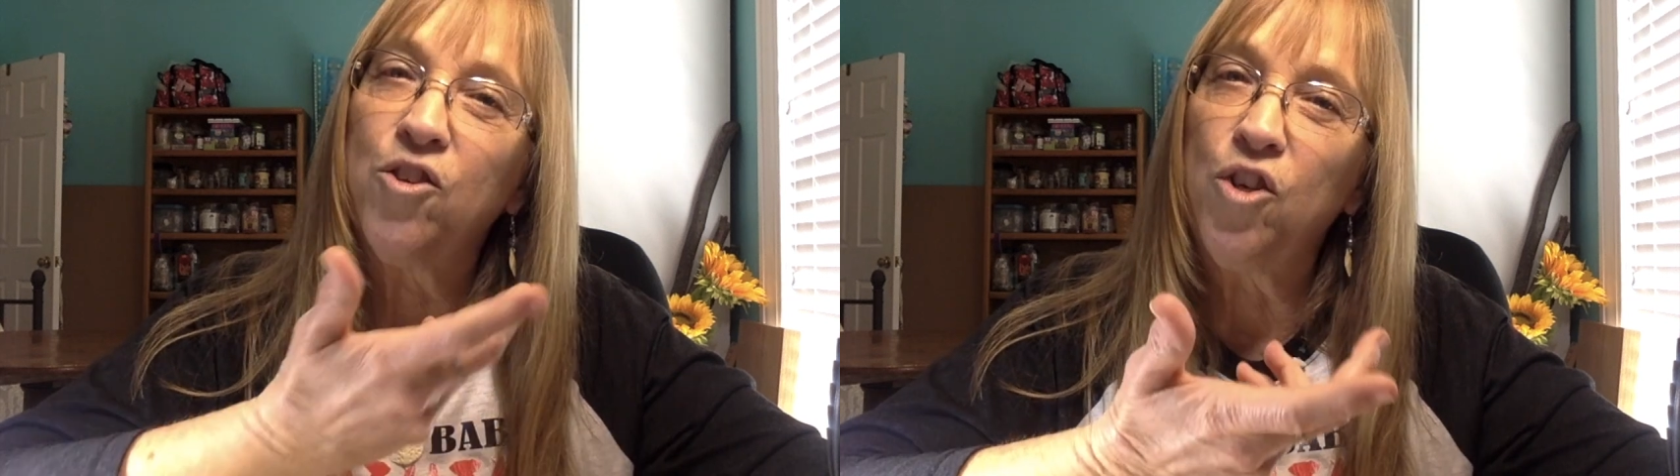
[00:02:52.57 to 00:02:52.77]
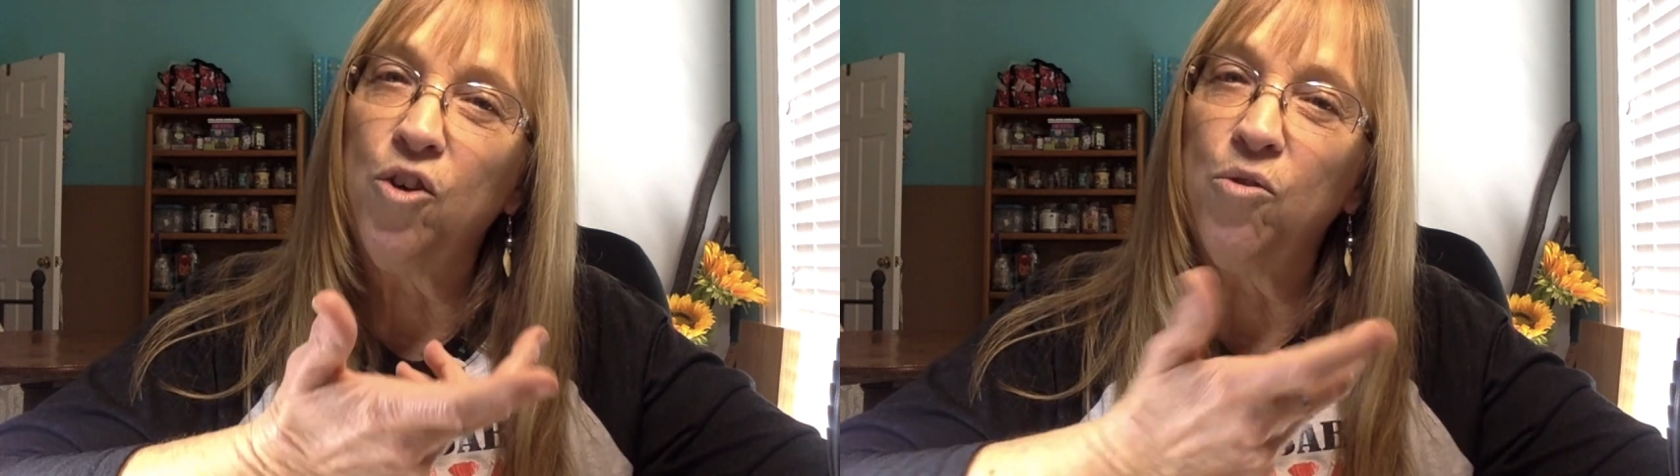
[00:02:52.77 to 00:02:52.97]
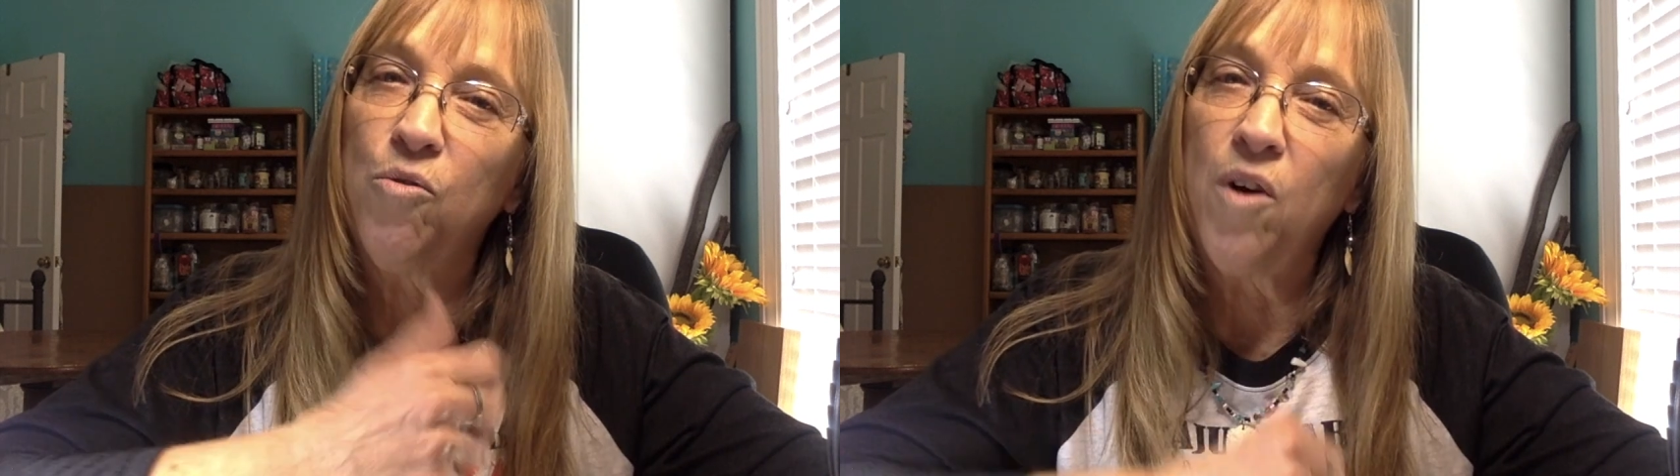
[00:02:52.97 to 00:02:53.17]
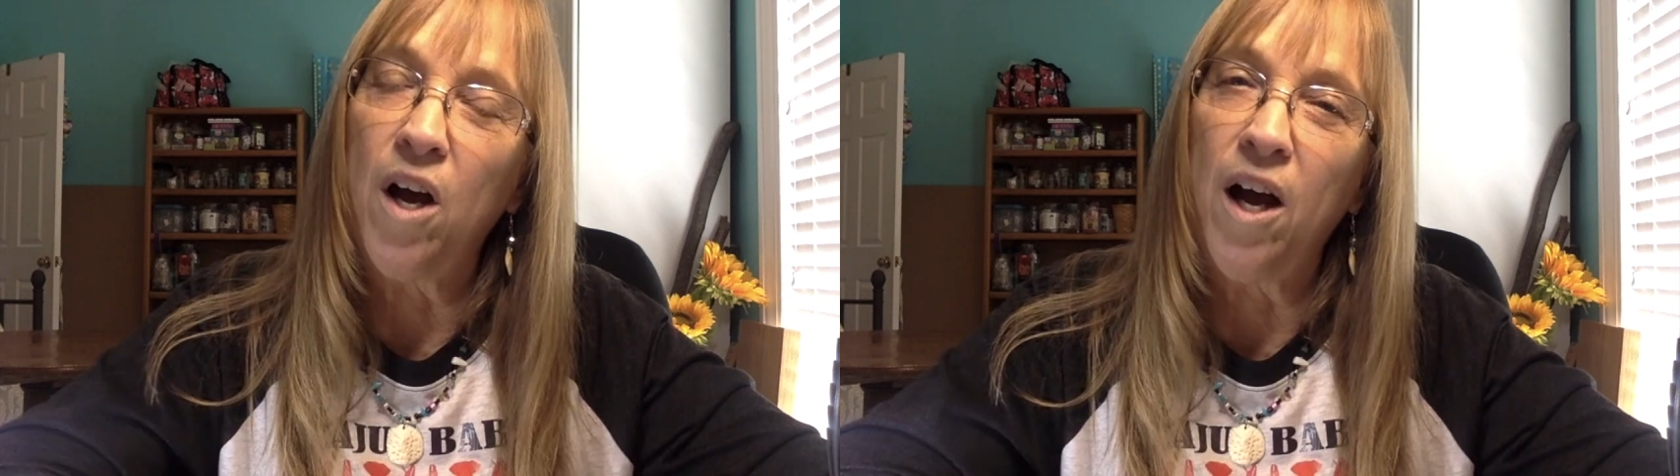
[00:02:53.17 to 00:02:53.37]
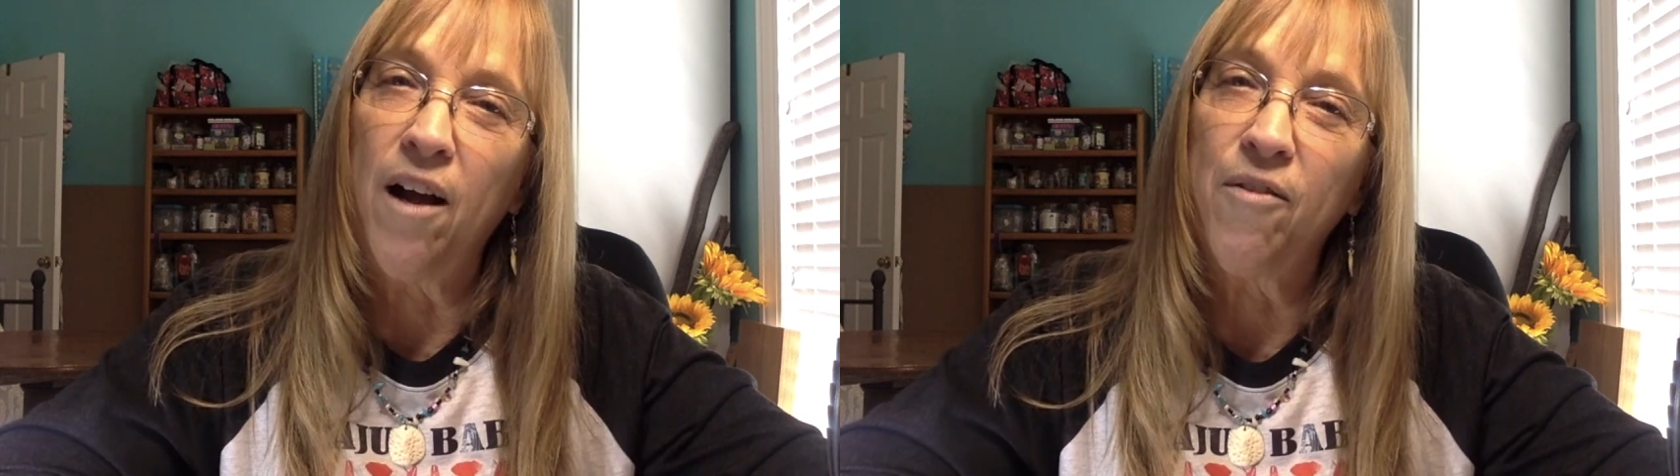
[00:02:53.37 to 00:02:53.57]
to
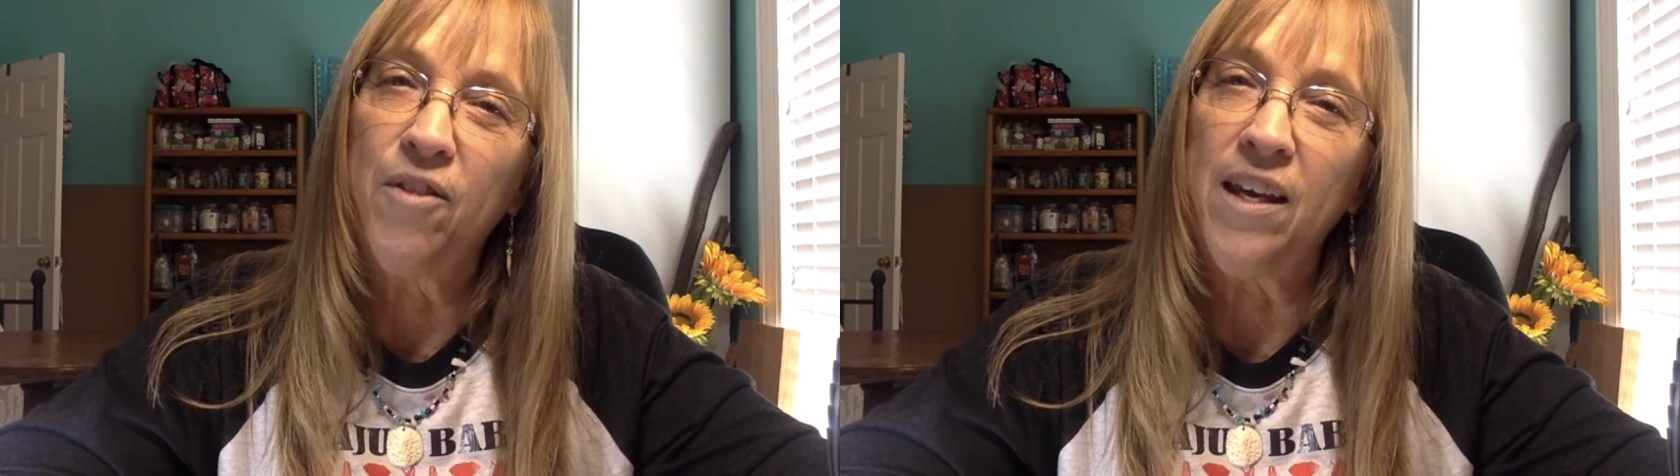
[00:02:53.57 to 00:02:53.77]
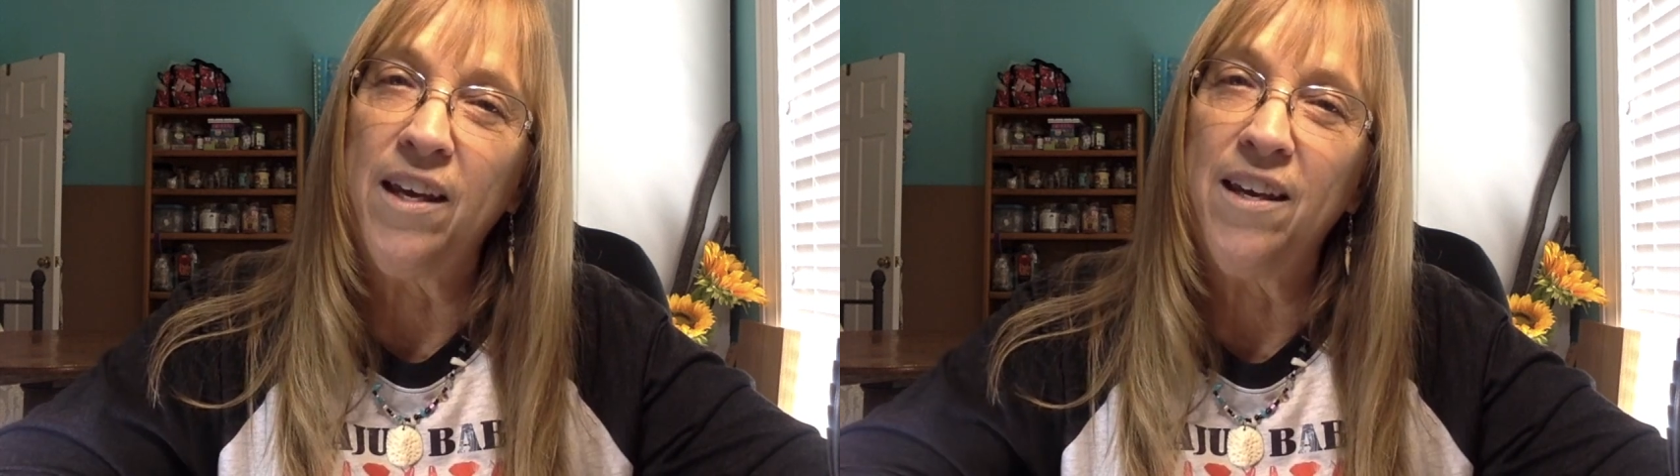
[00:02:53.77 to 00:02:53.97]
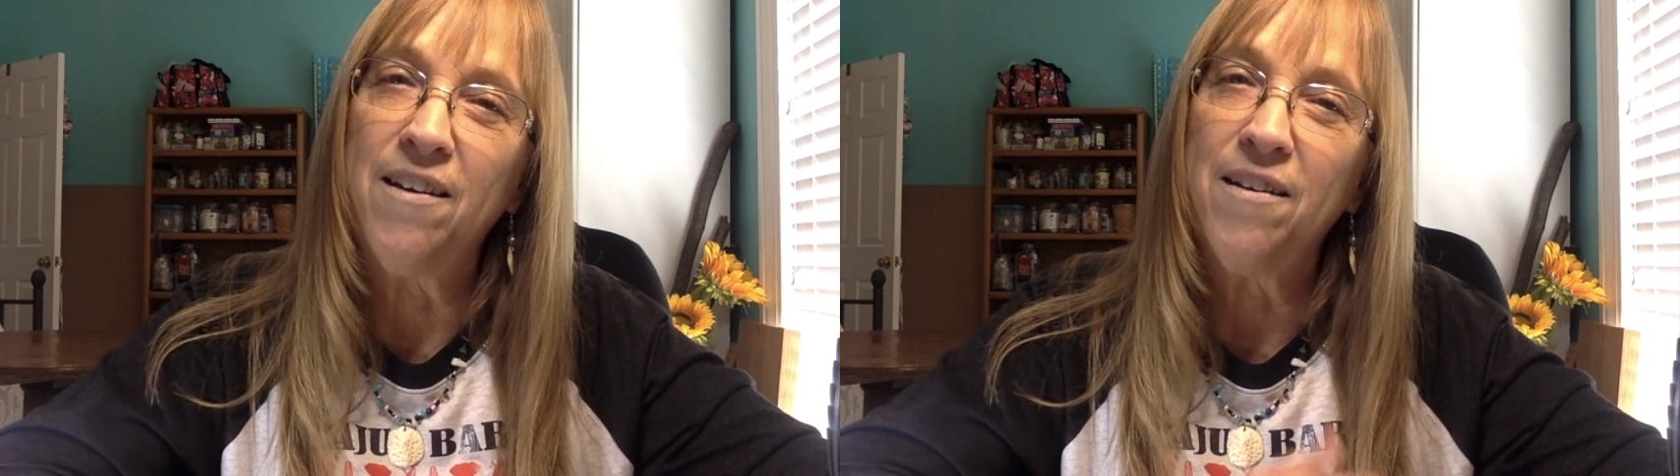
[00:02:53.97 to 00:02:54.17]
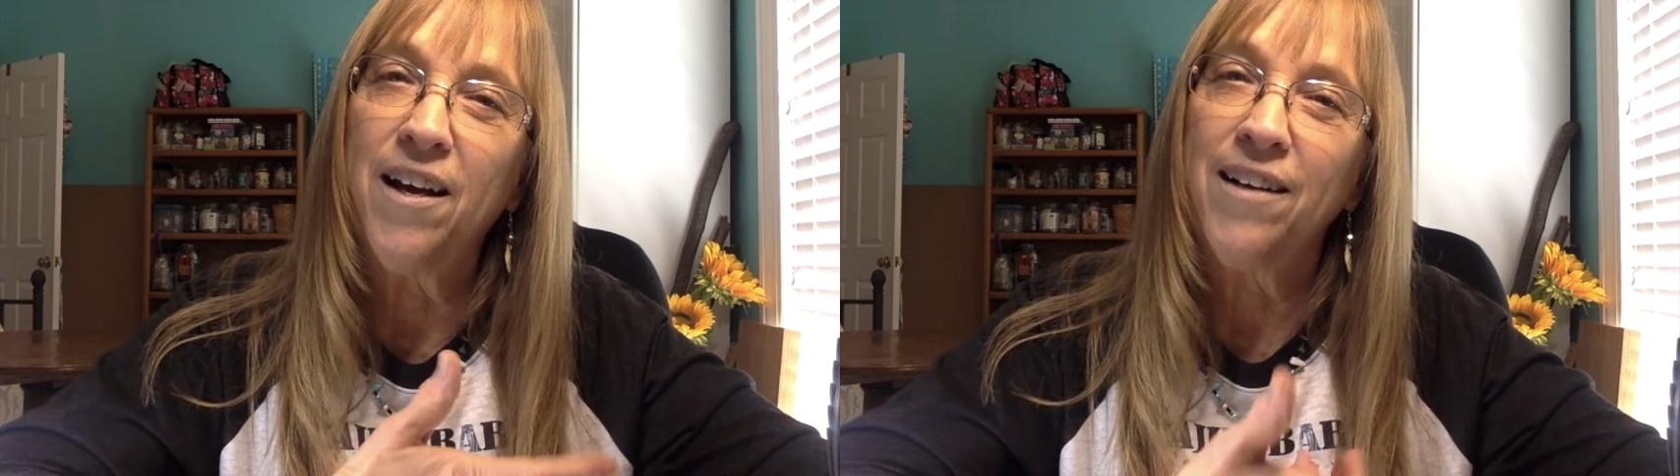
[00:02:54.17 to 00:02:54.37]
the